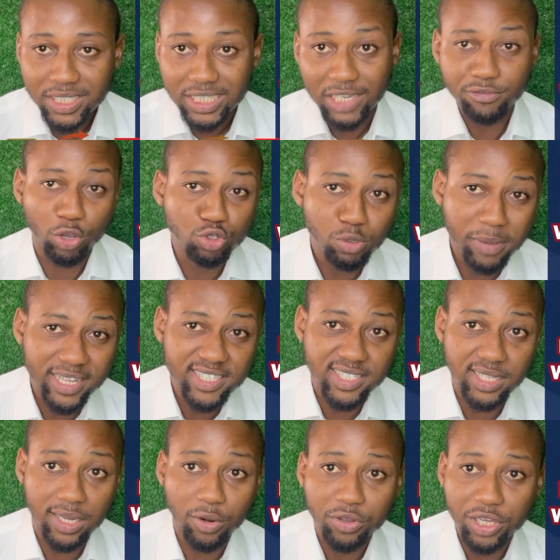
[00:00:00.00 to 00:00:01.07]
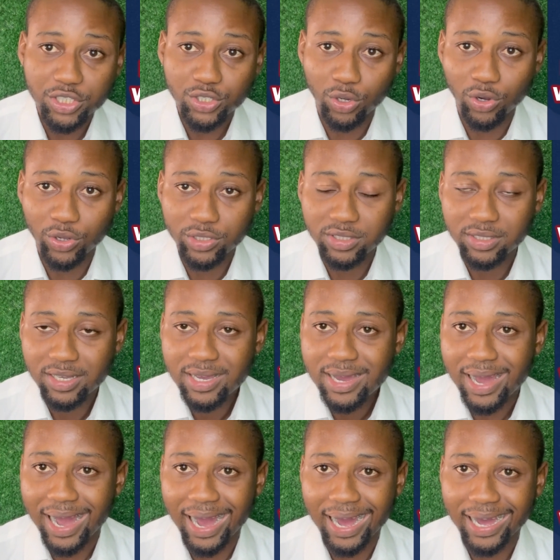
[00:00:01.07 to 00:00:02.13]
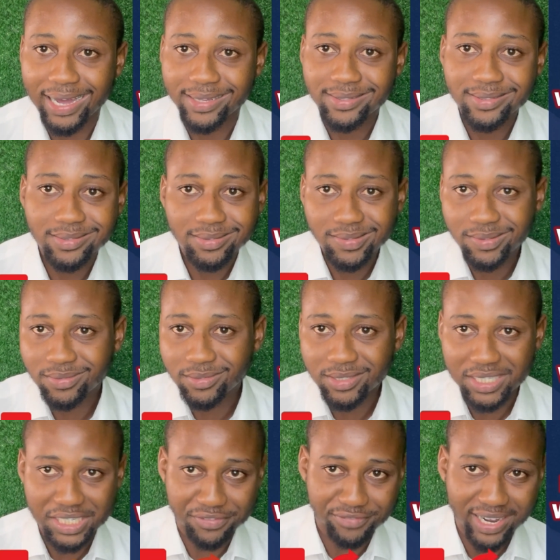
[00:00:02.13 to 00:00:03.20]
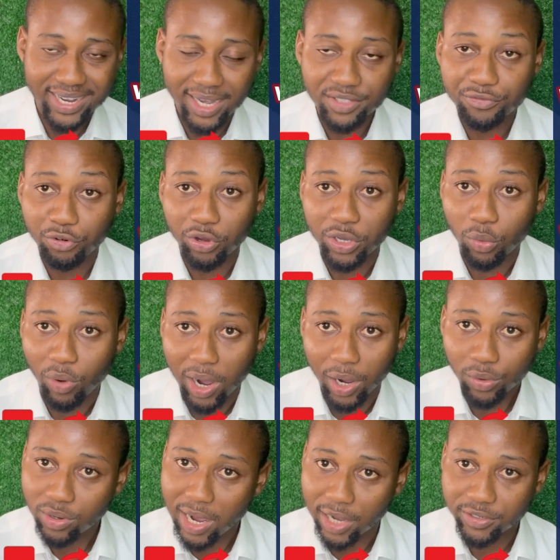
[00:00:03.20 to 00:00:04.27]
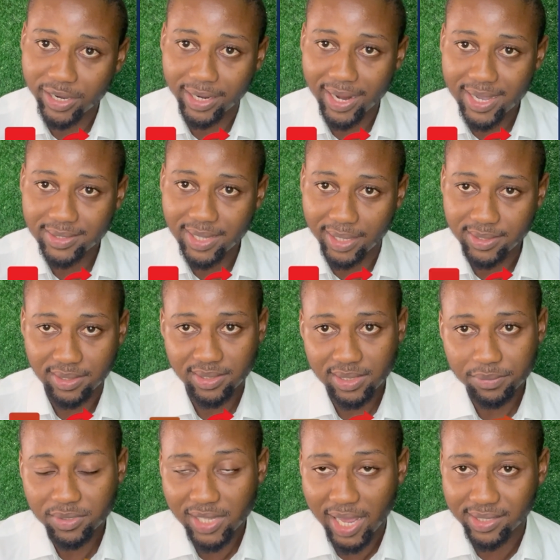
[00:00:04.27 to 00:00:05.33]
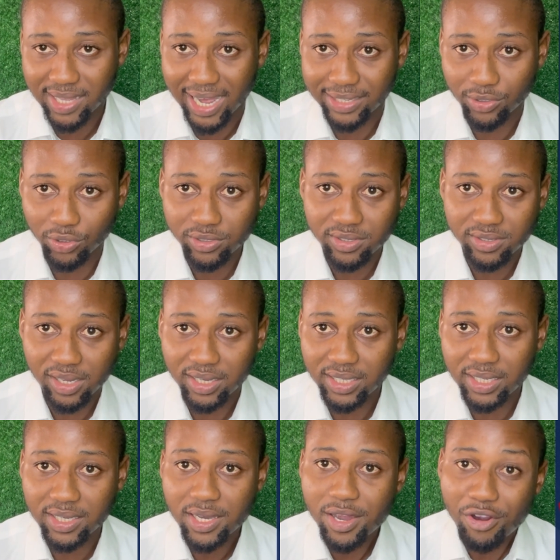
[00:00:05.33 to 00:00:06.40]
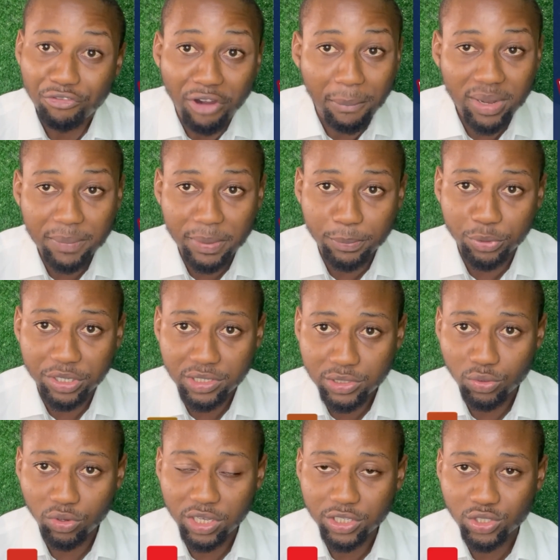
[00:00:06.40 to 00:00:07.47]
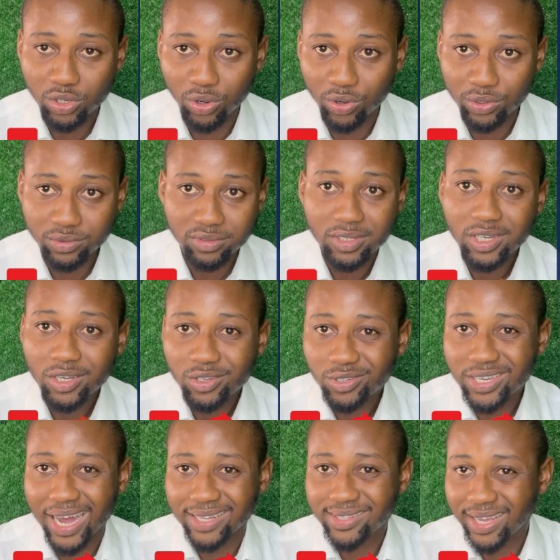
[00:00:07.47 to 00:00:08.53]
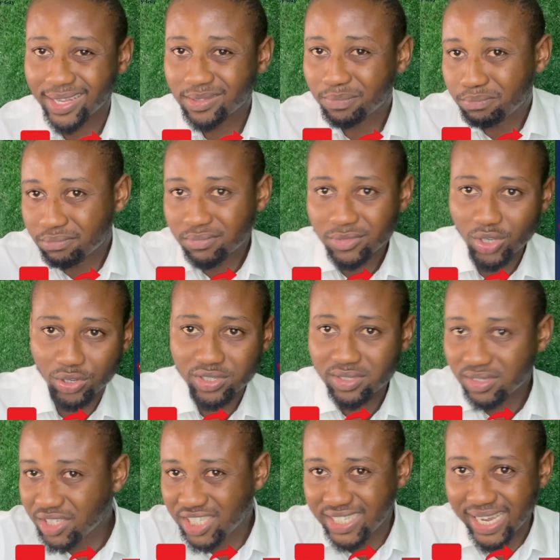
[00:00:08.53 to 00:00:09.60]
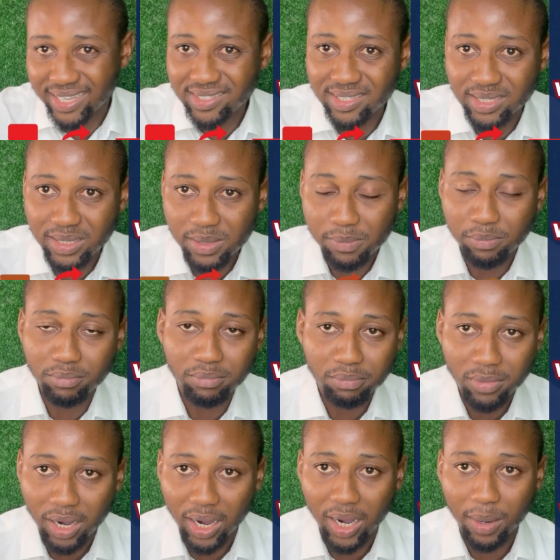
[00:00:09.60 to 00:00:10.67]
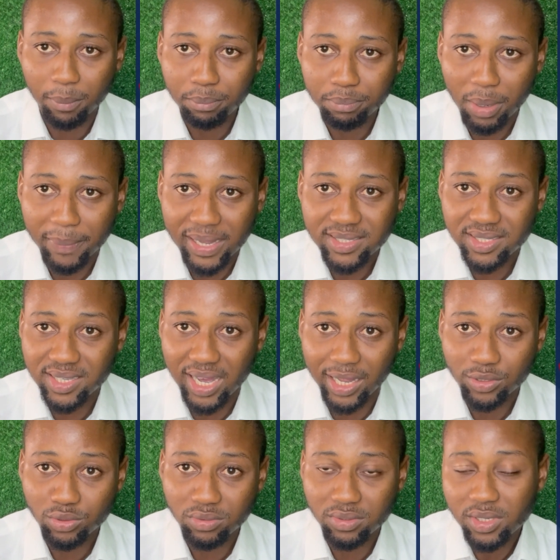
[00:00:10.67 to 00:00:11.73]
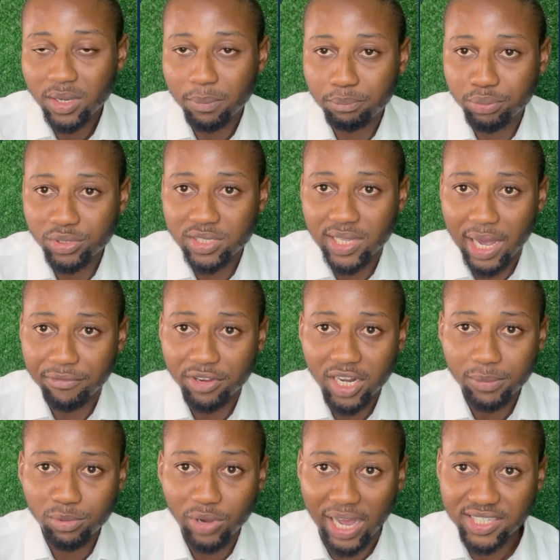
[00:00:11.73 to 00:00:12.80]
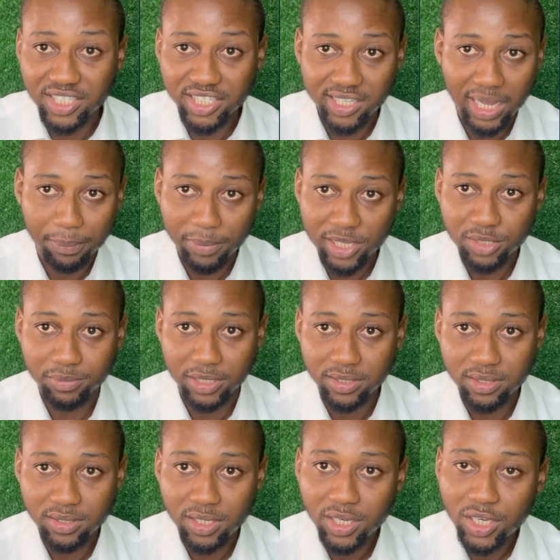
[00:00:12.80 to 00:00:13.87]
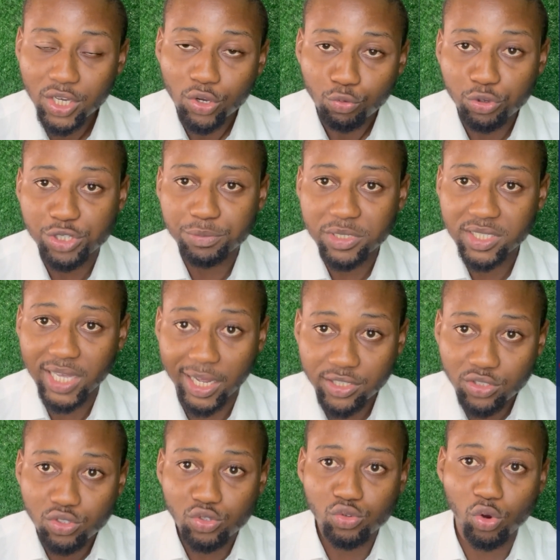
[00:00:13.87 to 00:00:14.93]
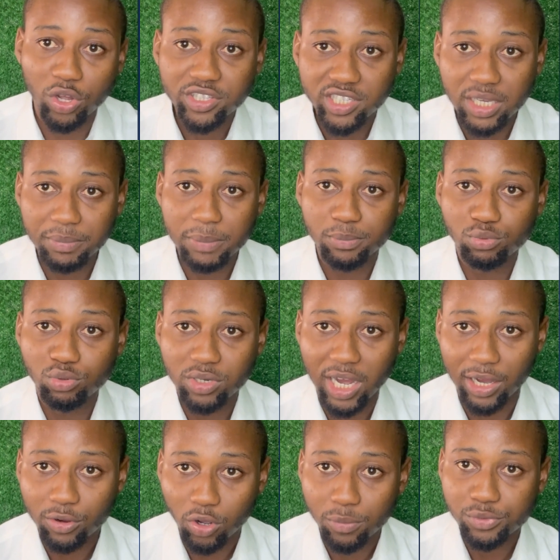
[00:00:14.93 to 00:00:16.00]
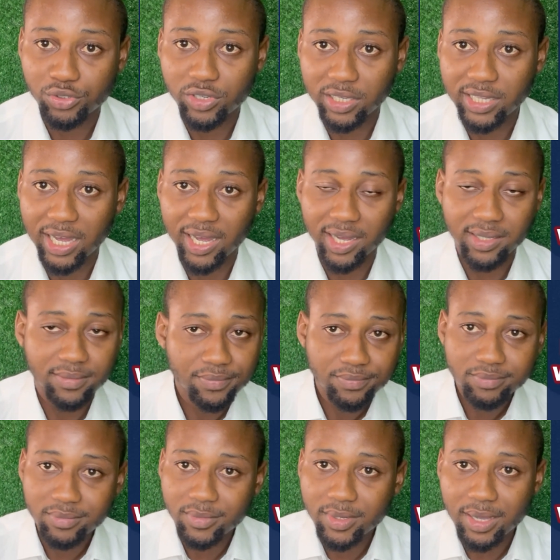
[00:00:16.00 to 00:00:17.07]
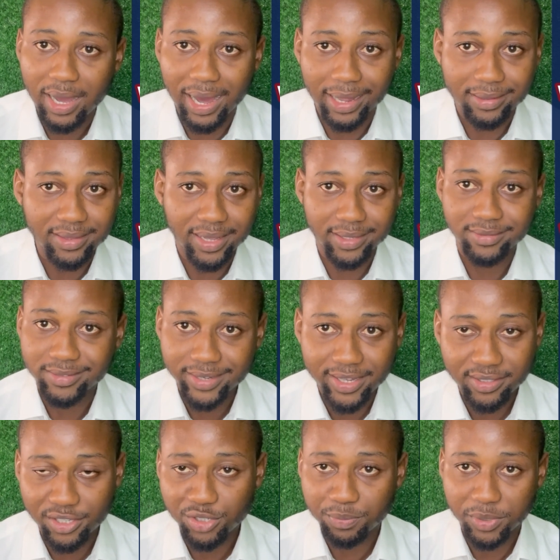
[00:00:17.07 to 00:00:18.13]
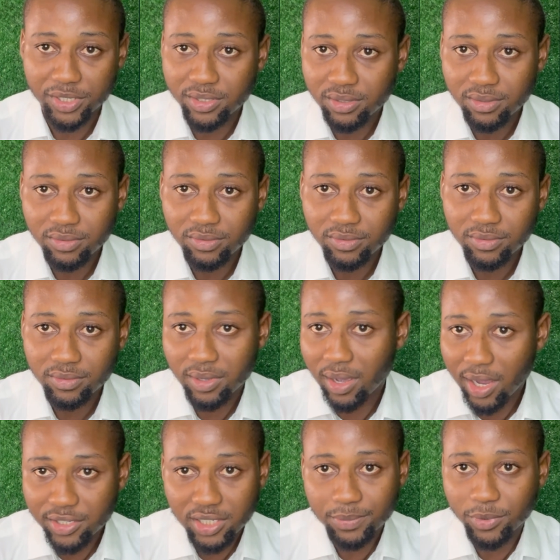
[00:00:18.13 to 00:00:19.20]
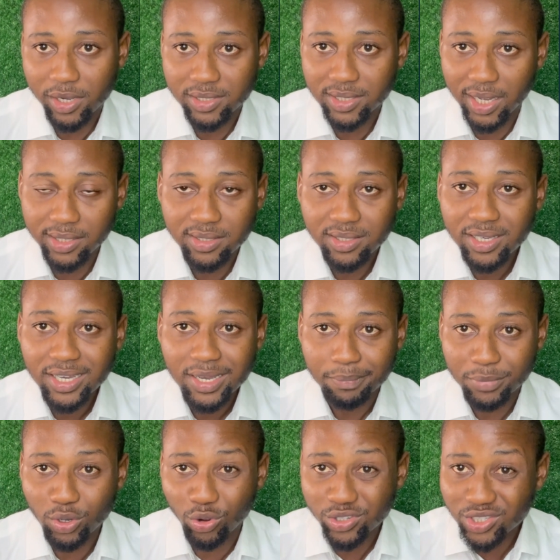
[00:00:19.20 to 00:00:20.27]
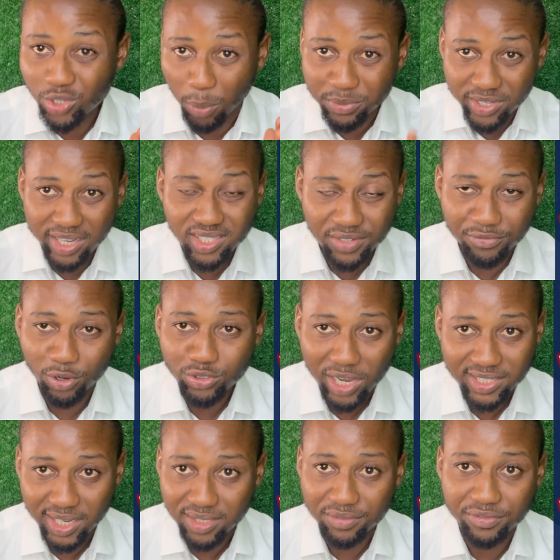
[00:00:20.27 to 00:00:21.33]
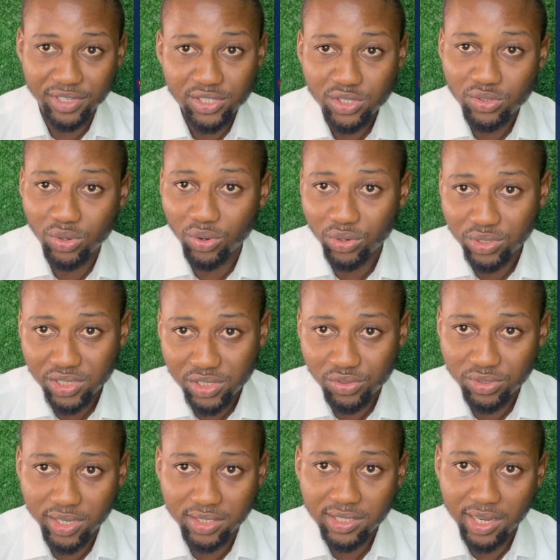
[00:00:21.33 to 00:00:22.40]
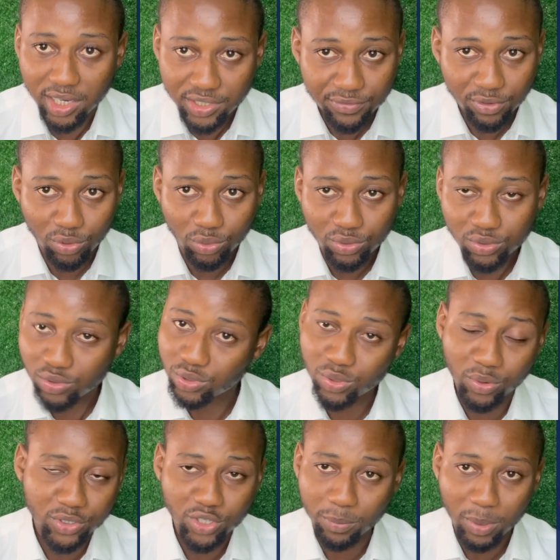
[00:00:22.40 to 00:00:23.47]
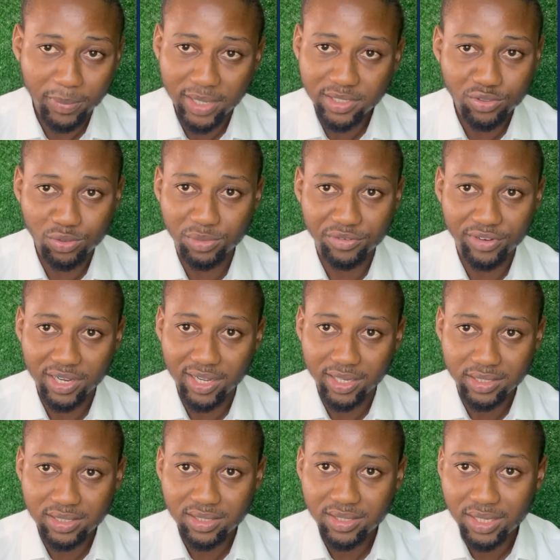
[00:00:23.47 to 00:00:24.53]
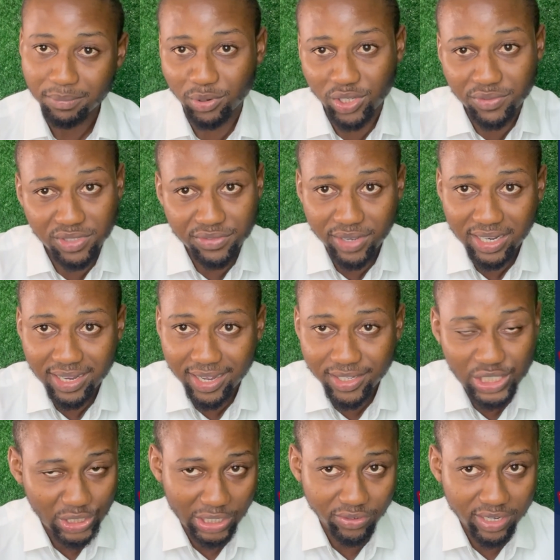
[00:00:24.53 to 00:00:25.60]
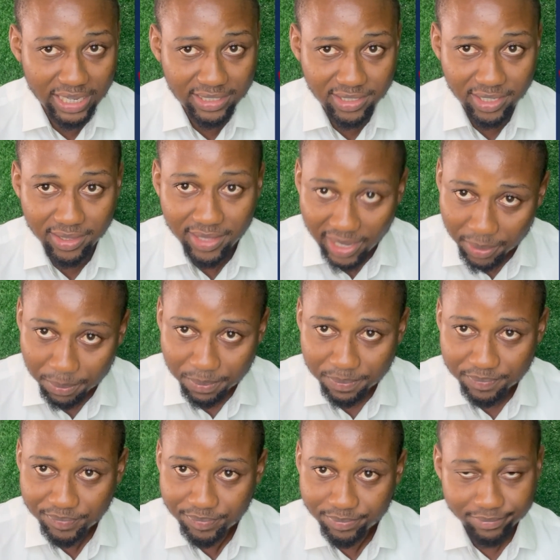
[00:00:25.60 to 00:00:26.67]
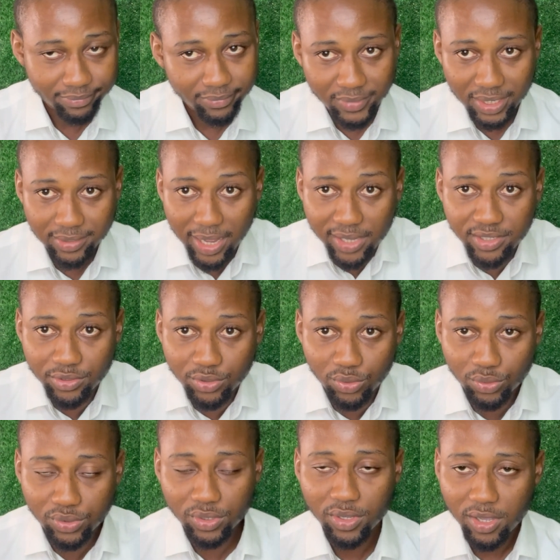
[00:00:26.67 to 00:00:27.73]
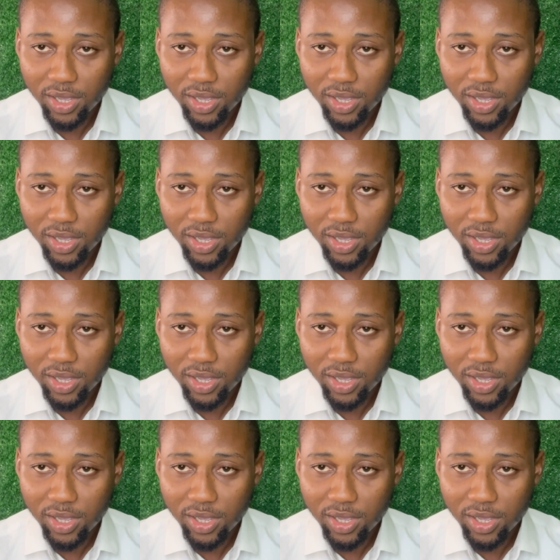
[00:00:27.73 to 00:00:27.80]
If your 2-bed is in a location and is vacant for a while, and you realize that it seems like there are not really family people in this location, you can then just share the property and put it available as shared apartments, which means that 2 or 3 people can come together and then rent the space. As simple as that. Because the objective for you as an investor is to get cash flow. So you don't want your property to be vacant, because if it's vacant, you're not earning a dime. That's the truth.